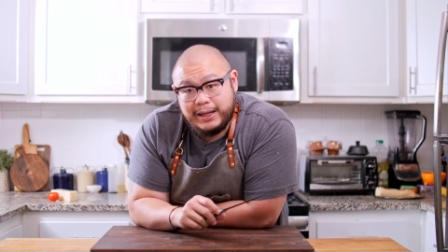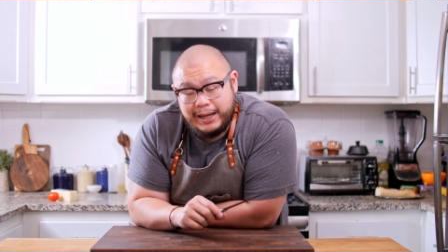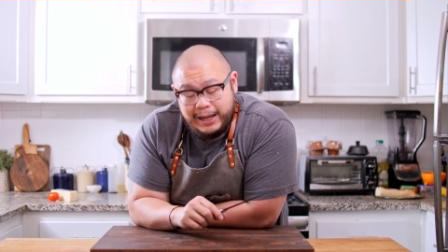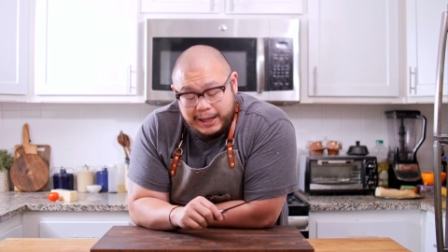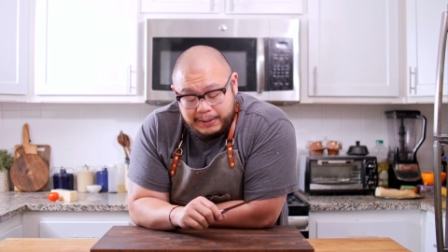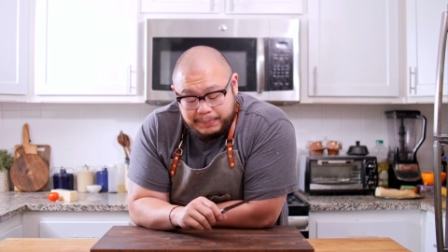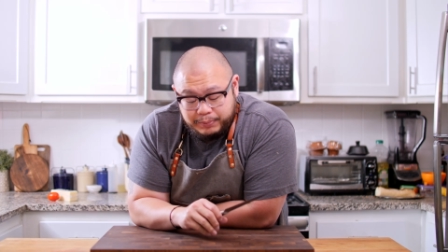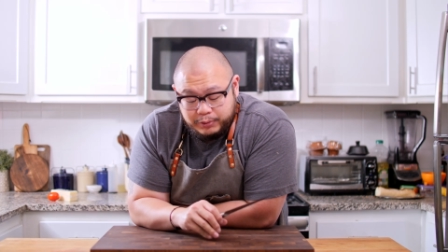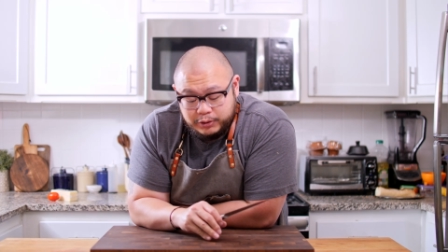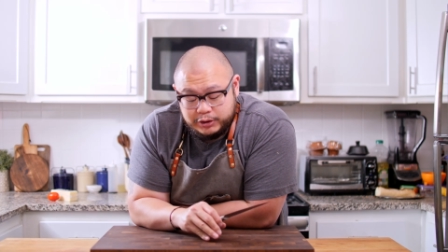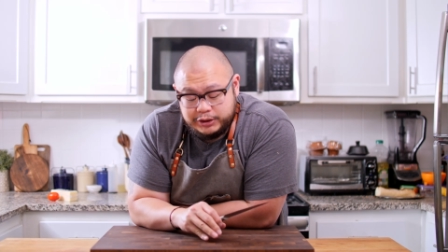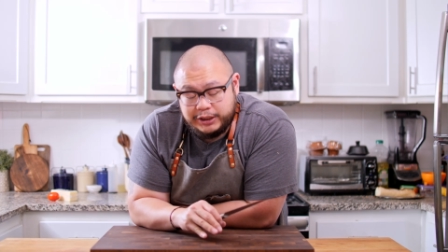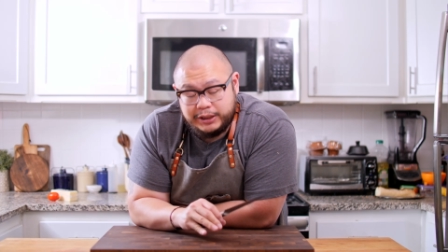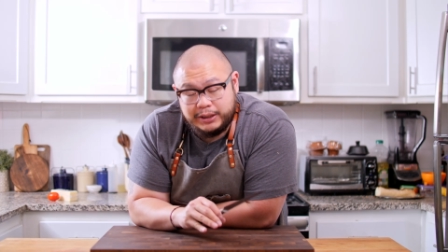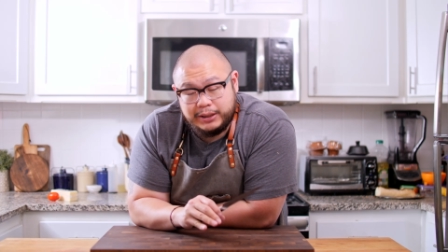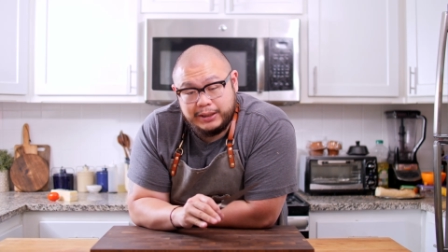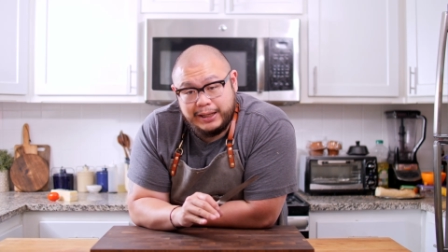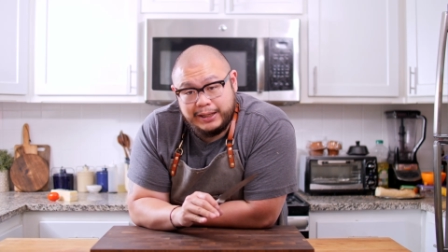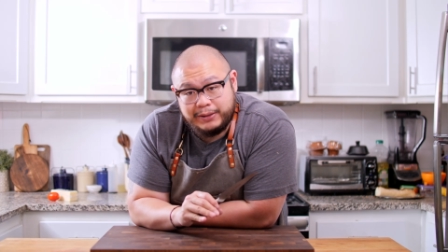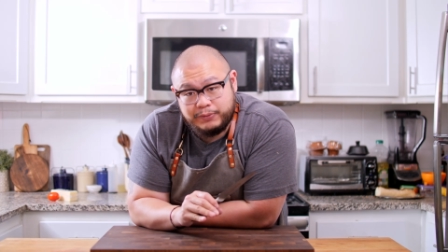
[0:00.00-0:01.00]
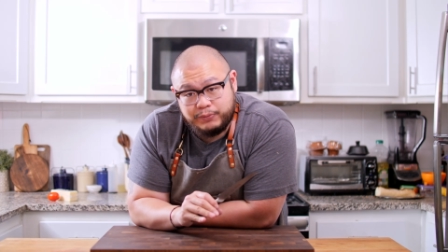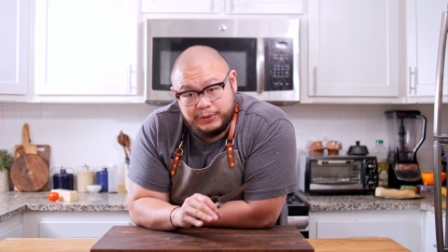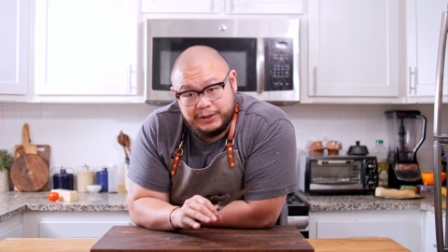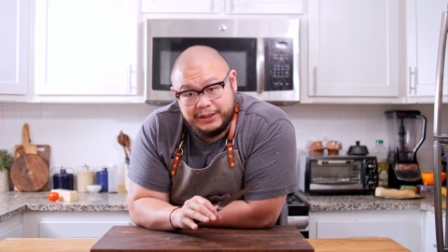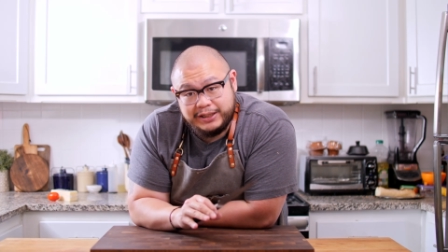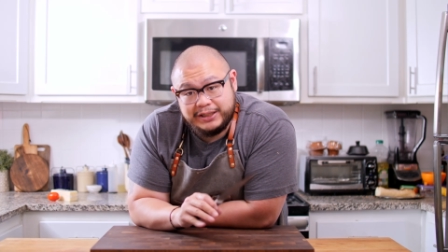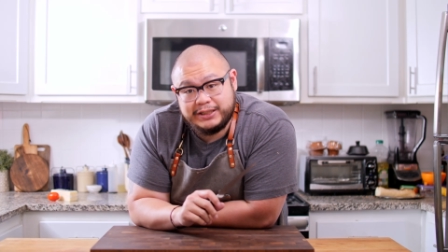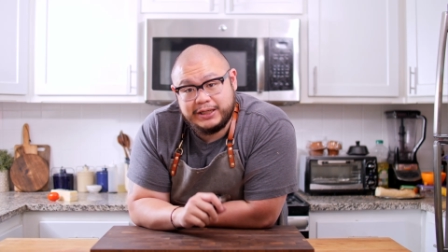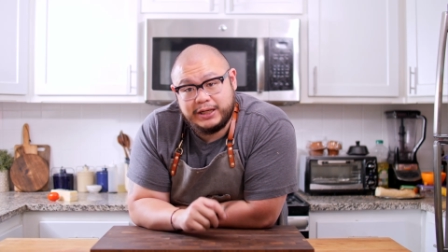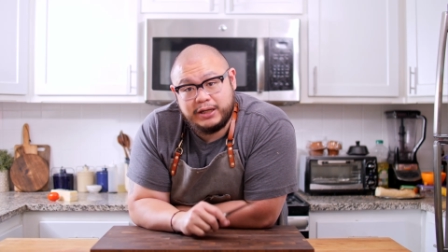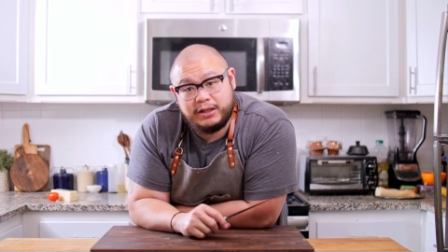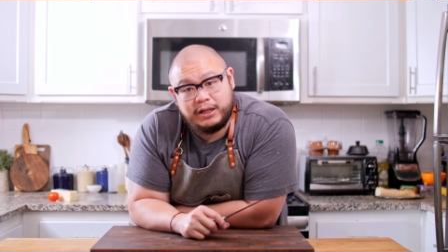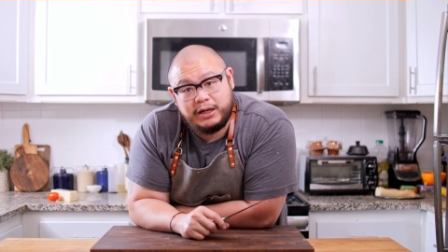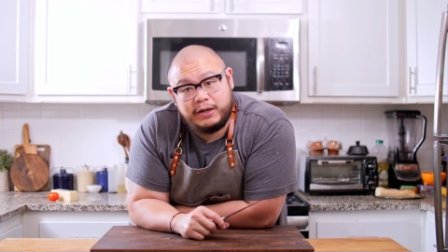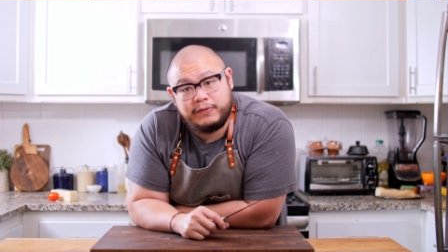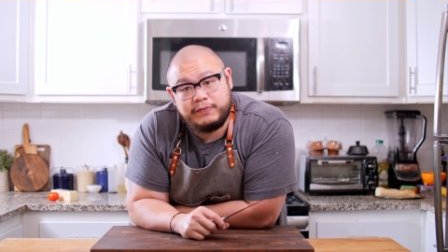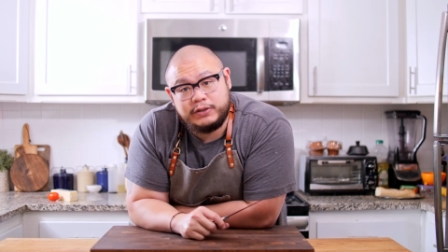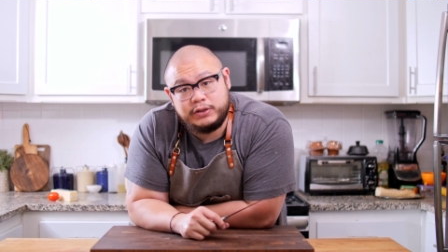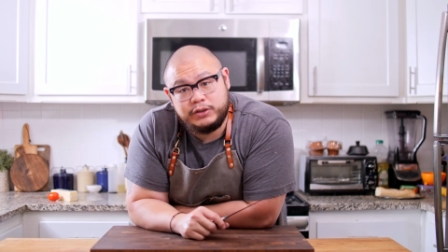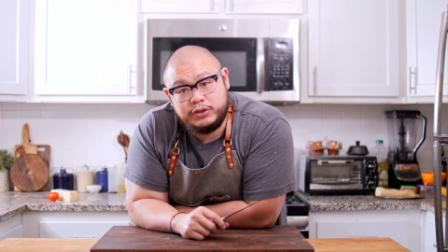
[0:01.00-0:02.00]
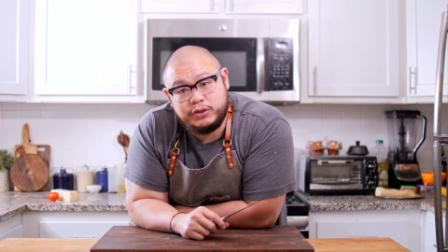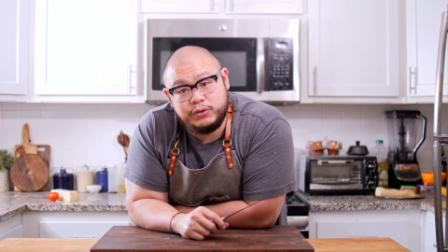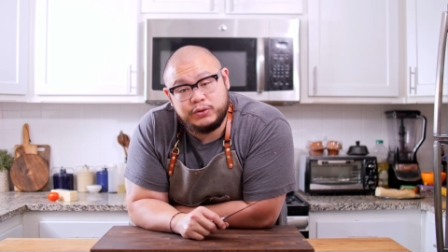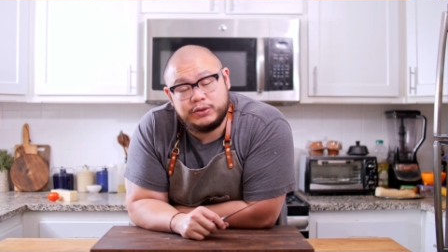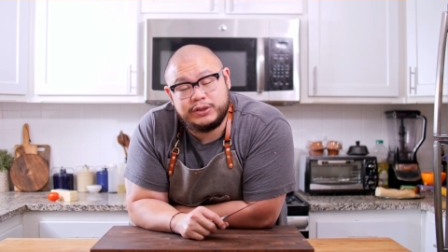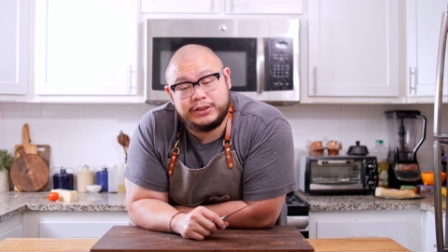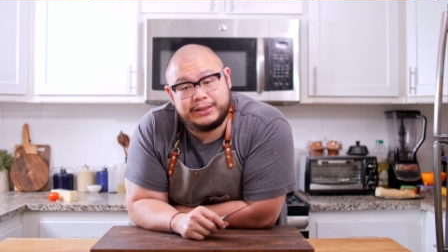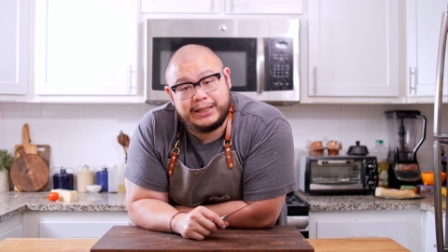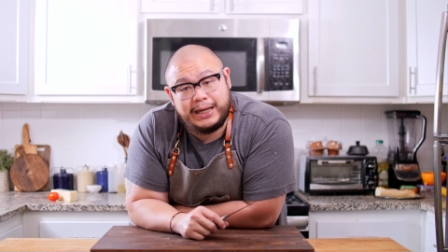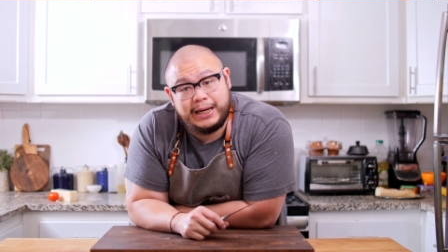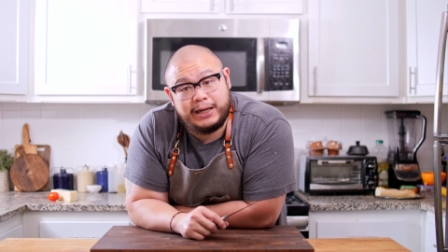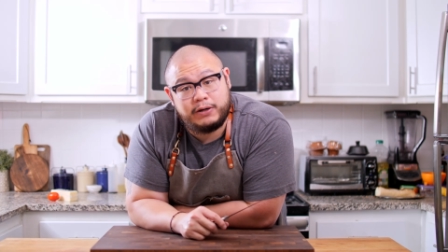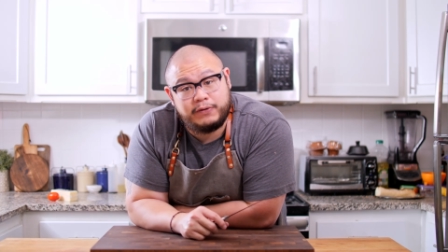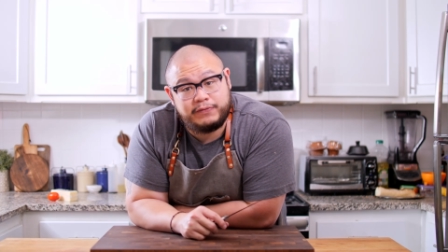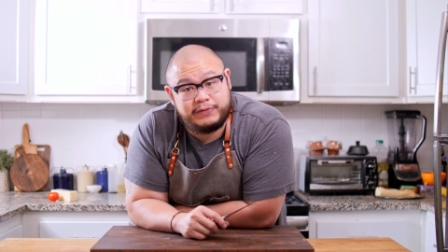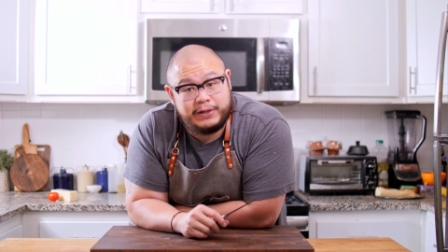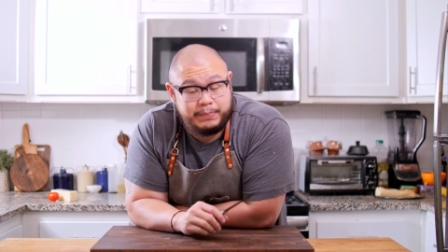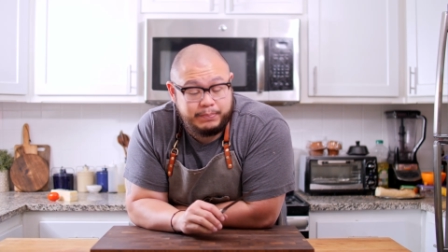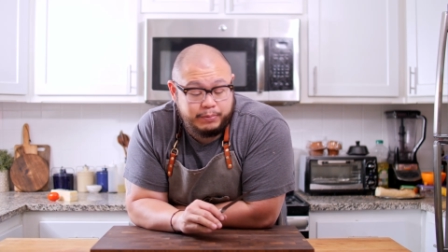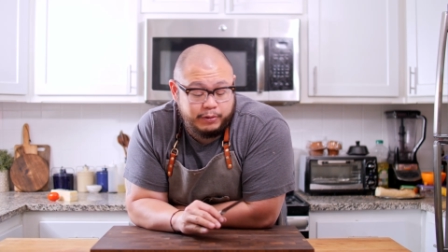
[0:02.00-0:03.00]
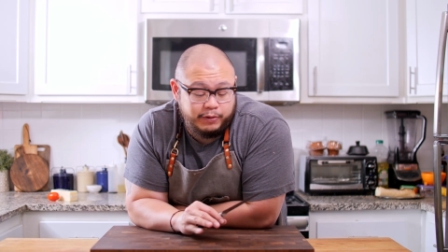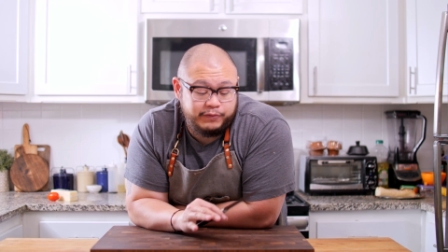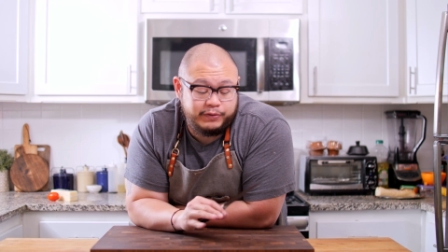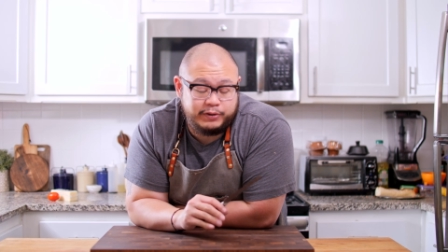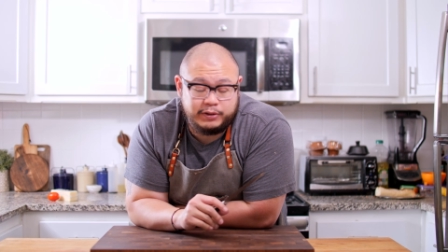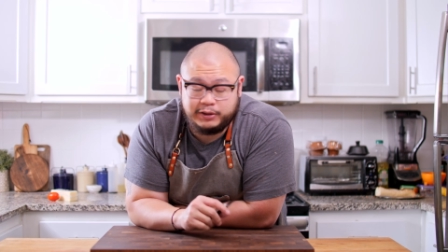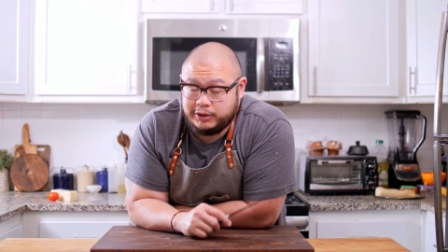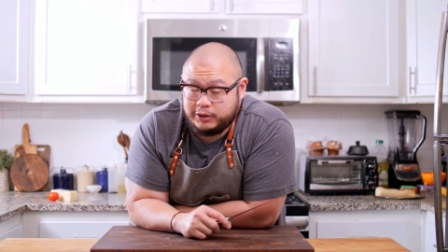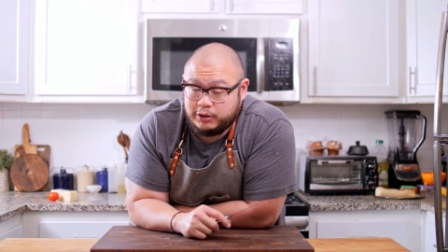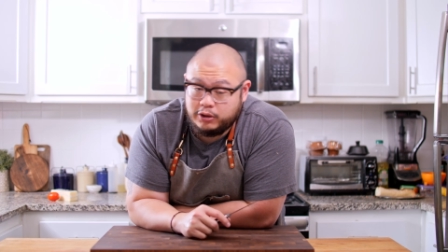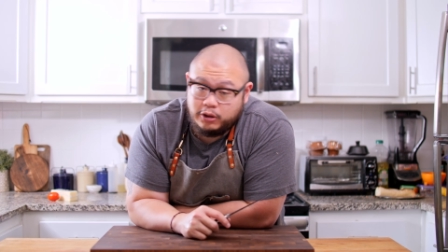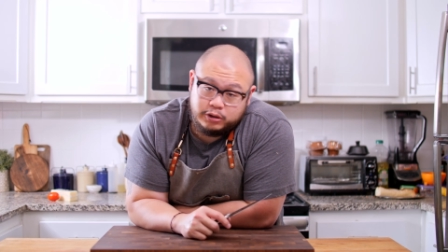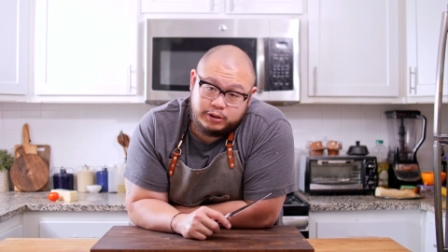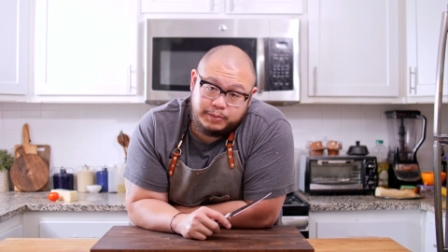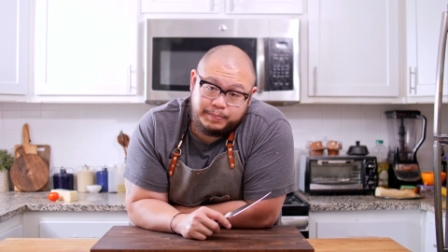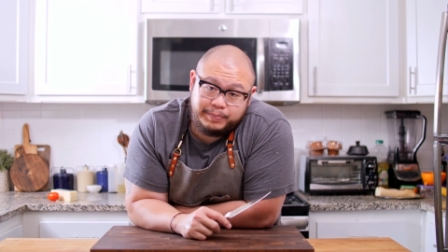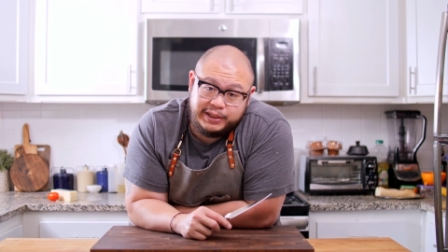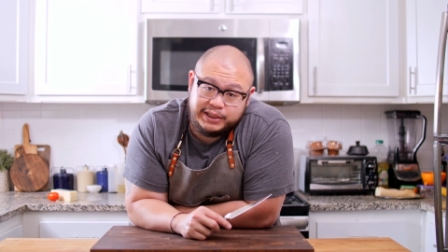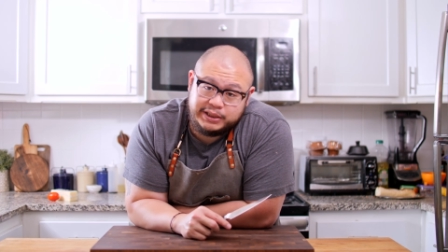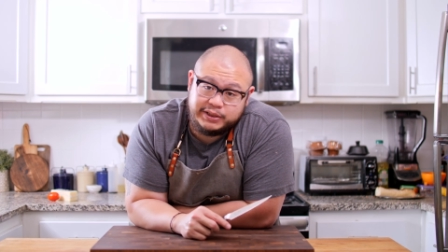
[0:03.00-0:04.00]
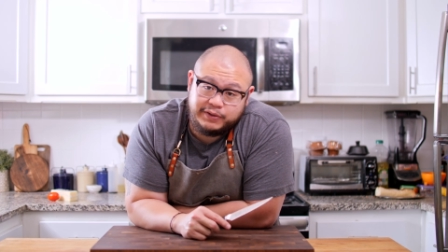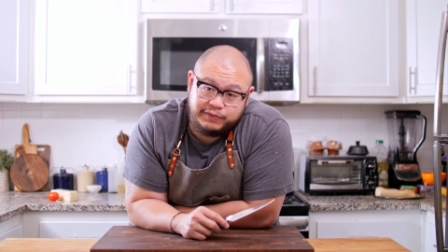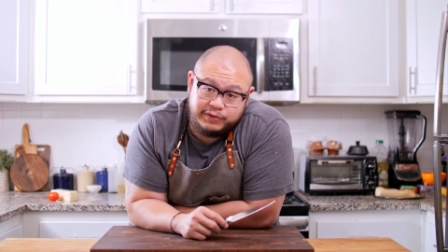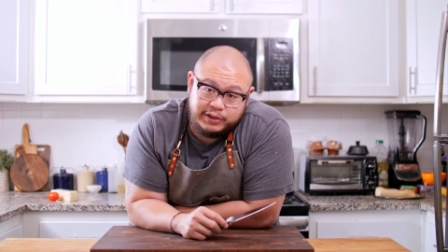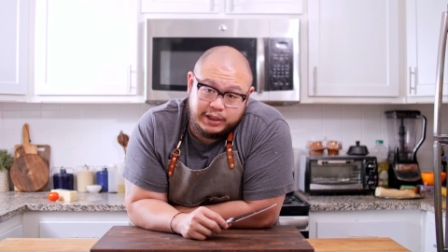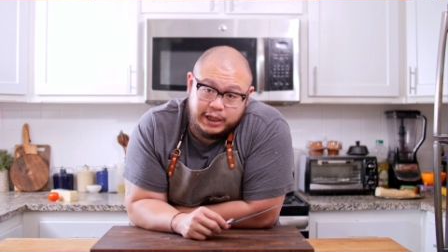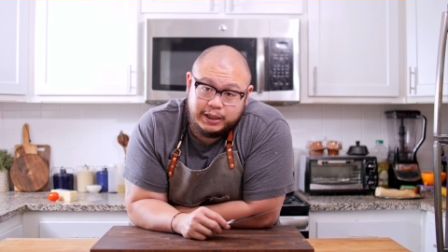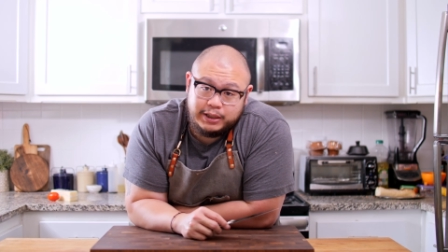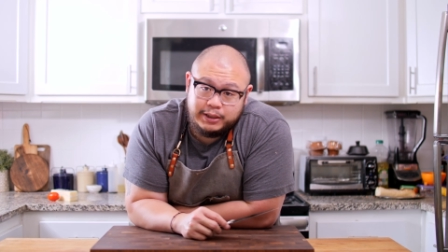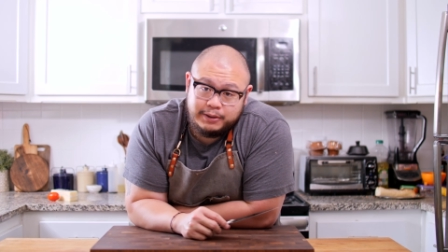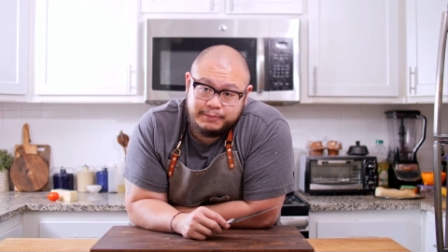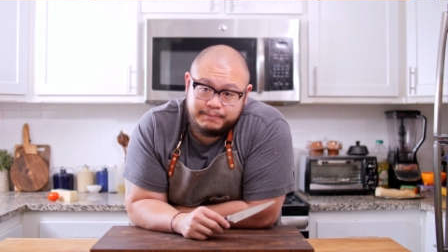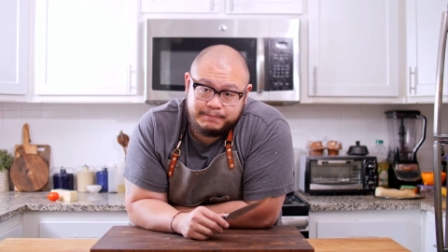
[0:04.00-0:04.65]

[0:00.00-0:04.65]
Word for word: and pushing and releasing a lot of the juices out of that perfectly cooked piece of duck.